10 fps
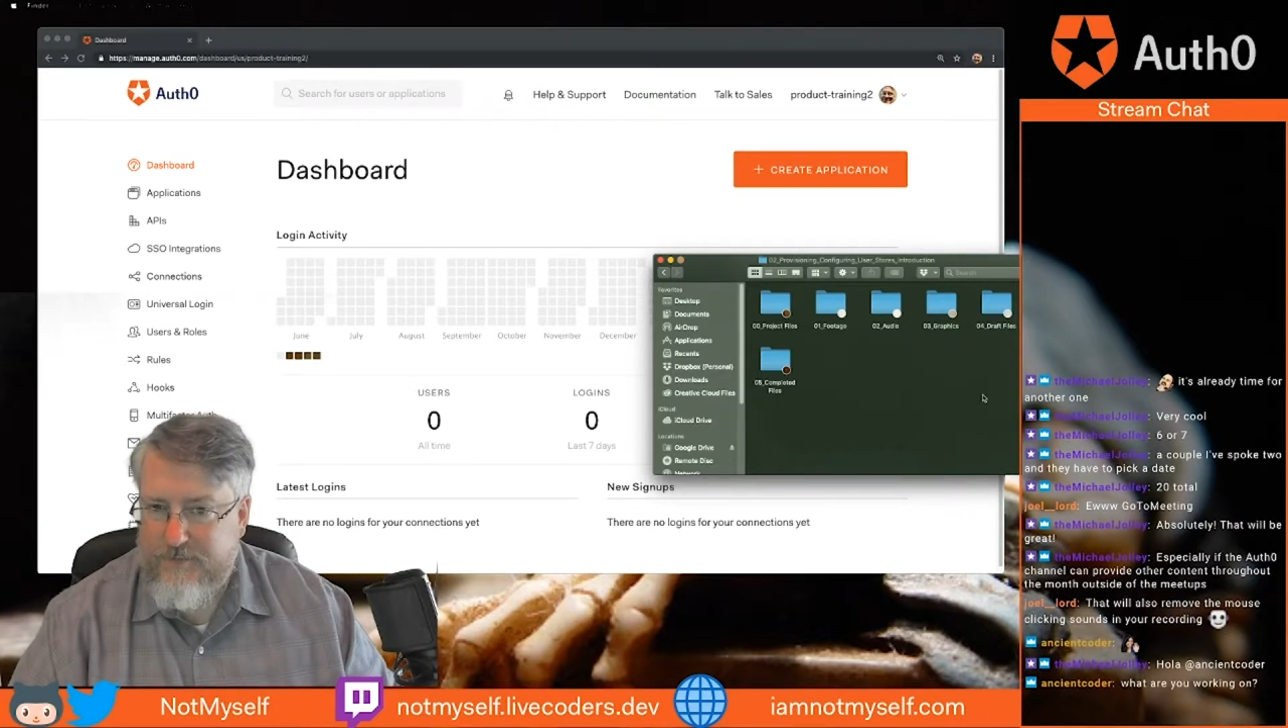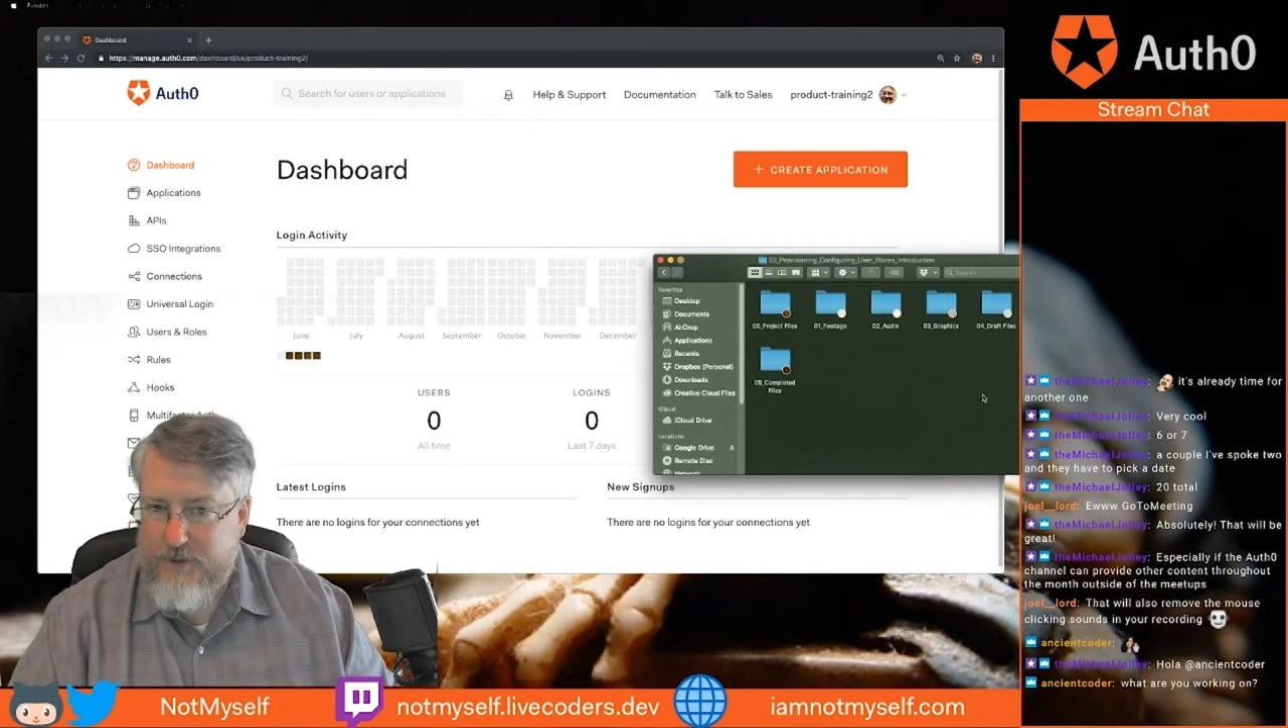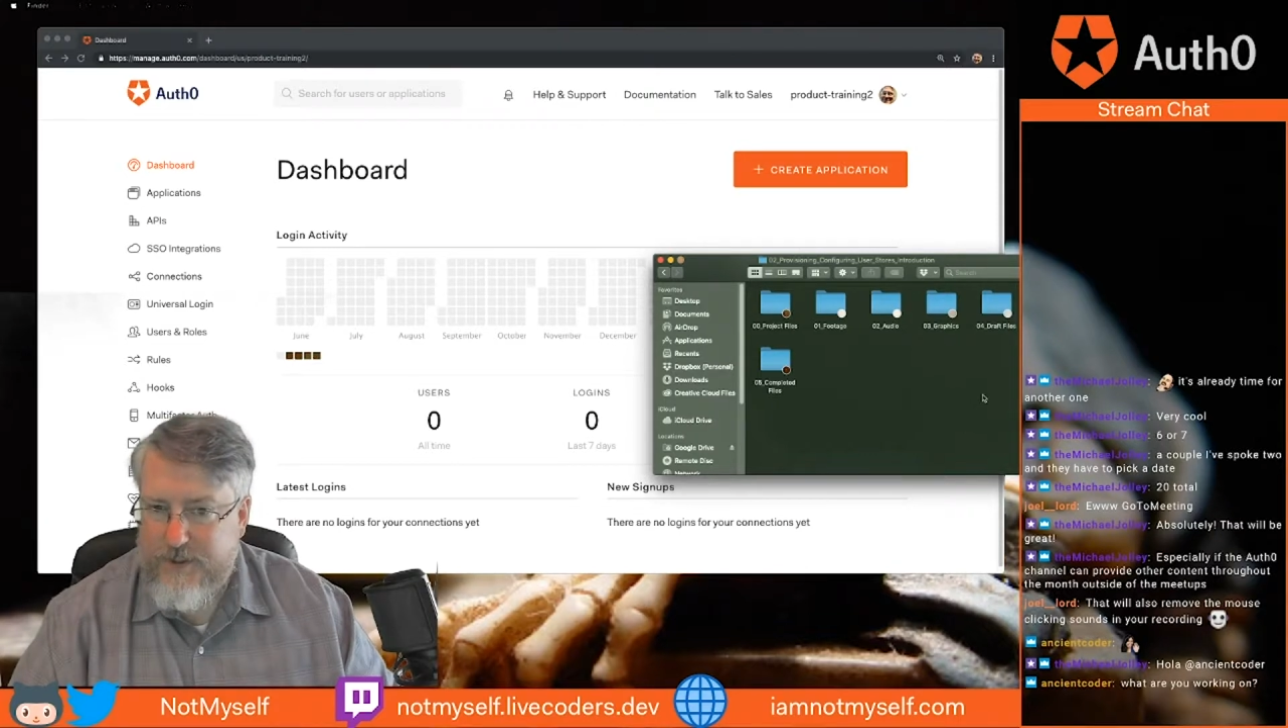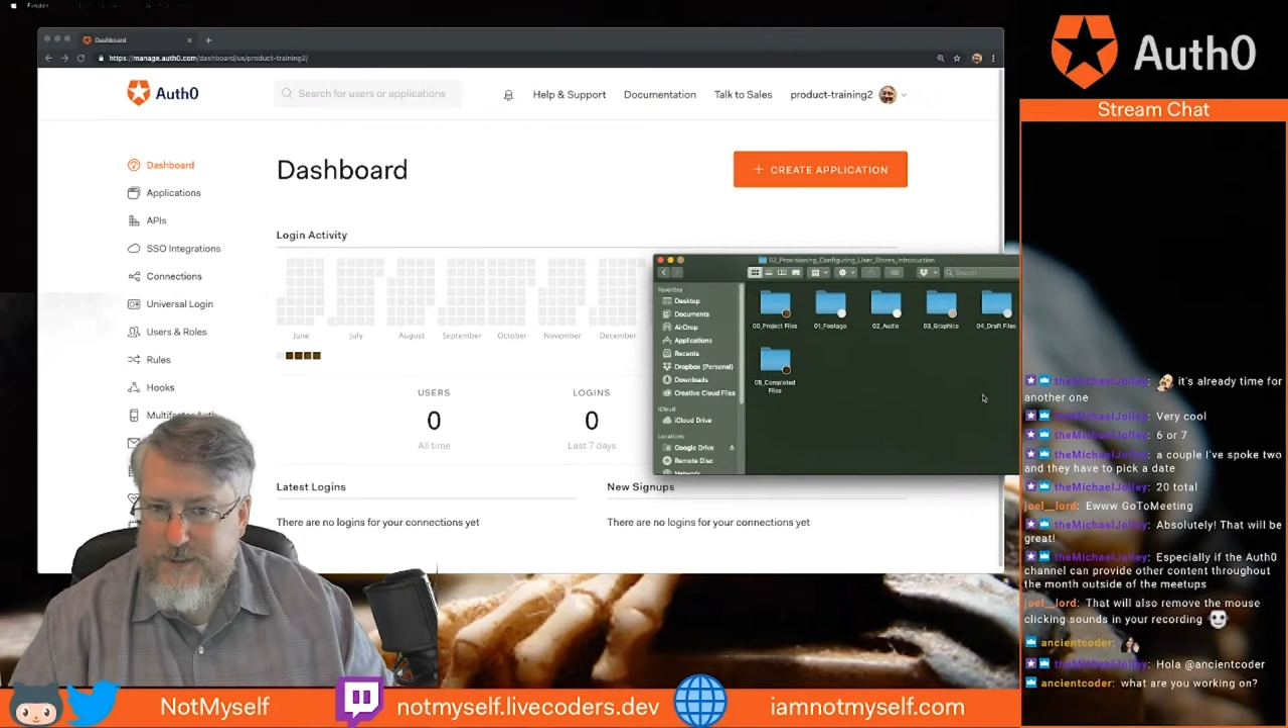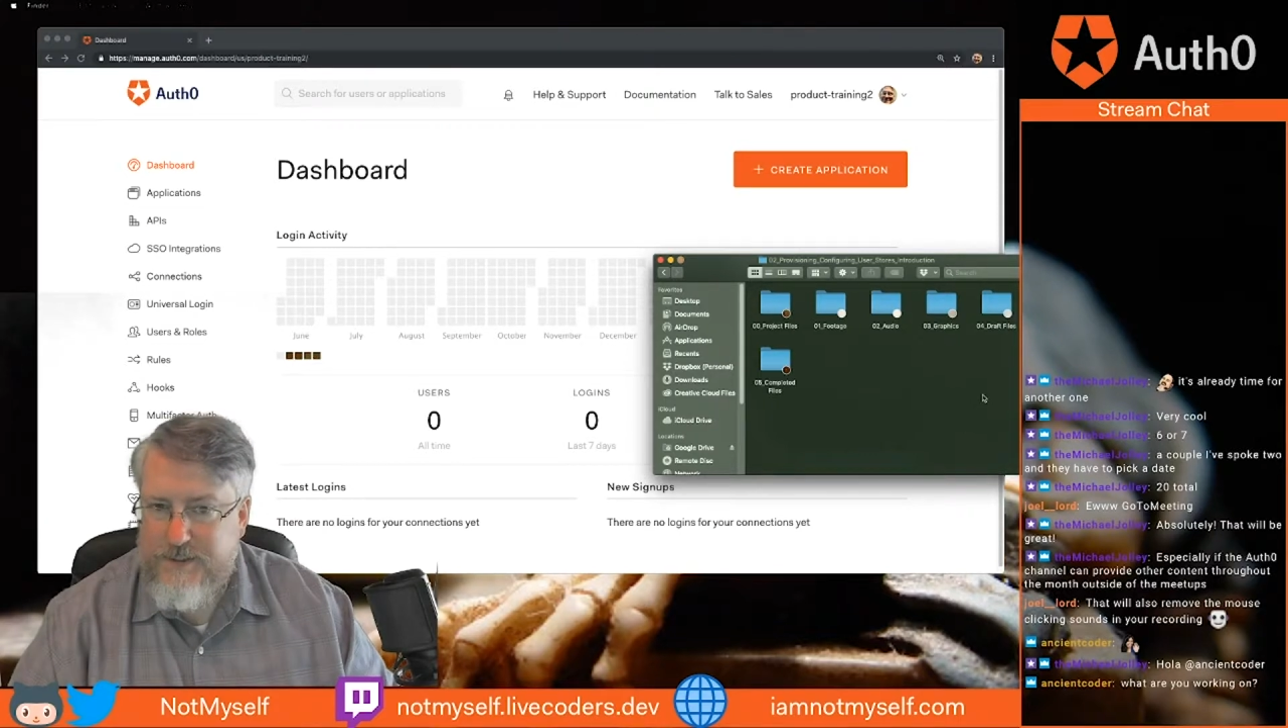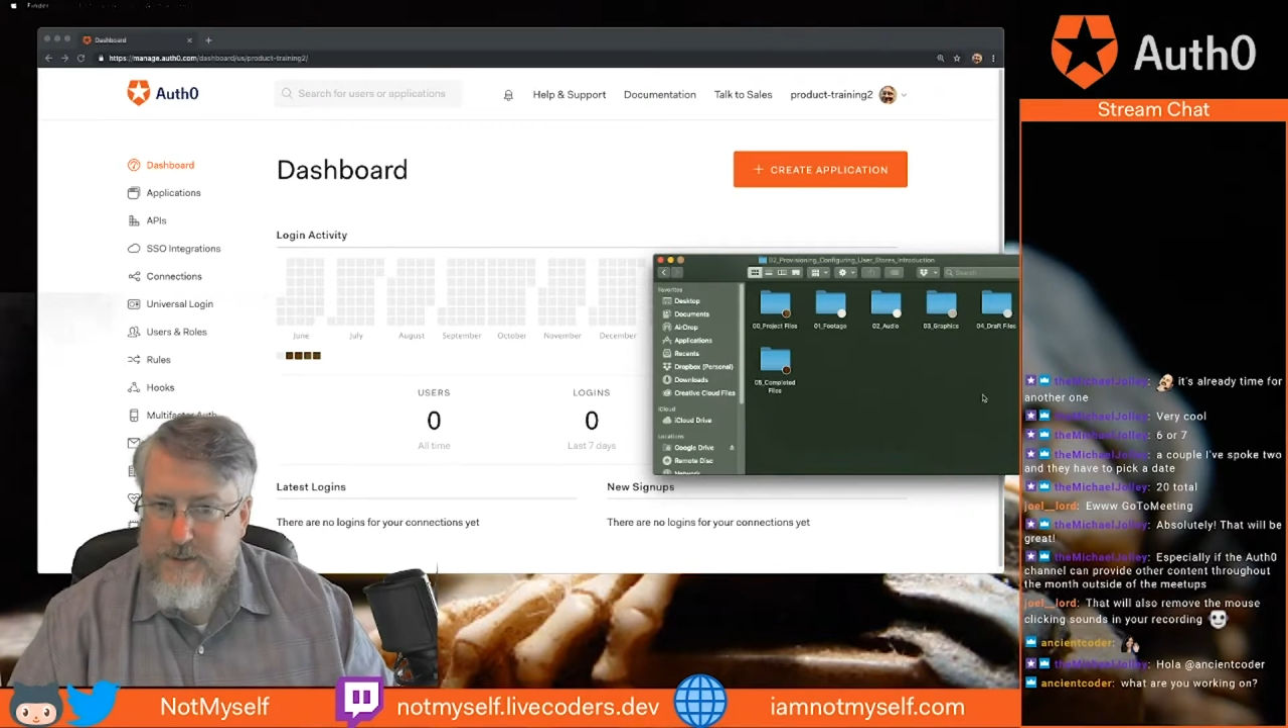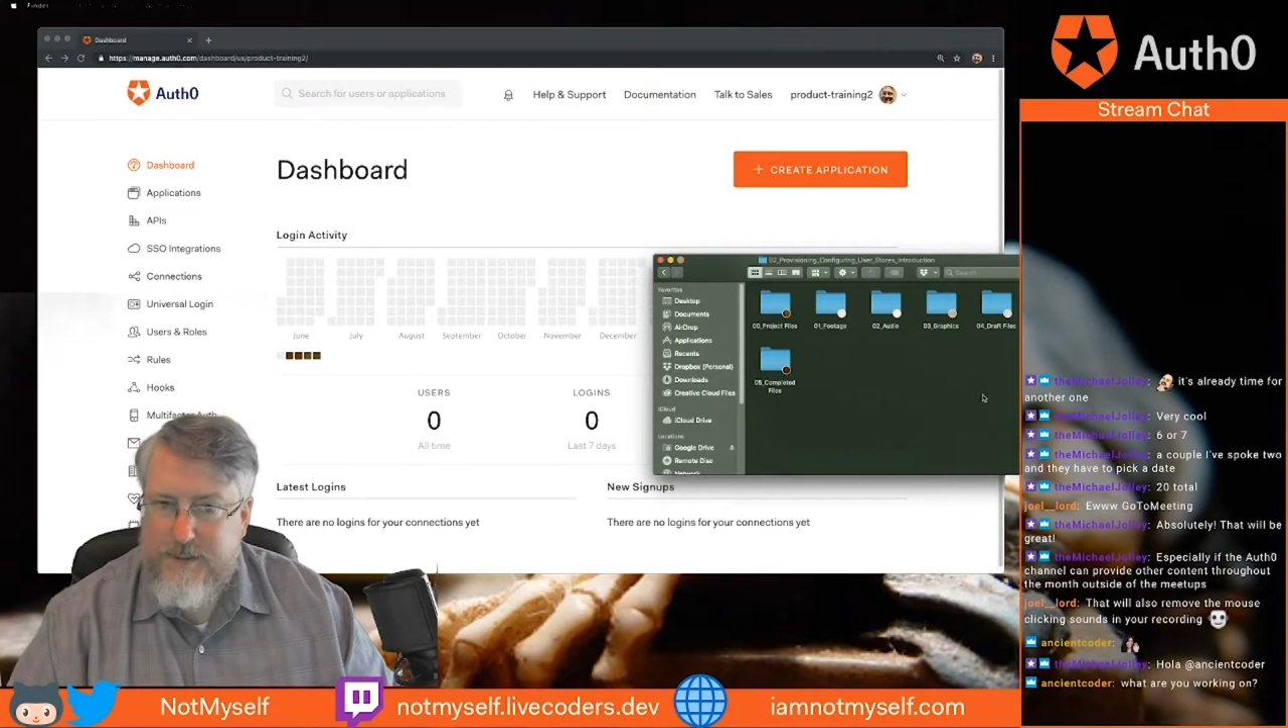for us.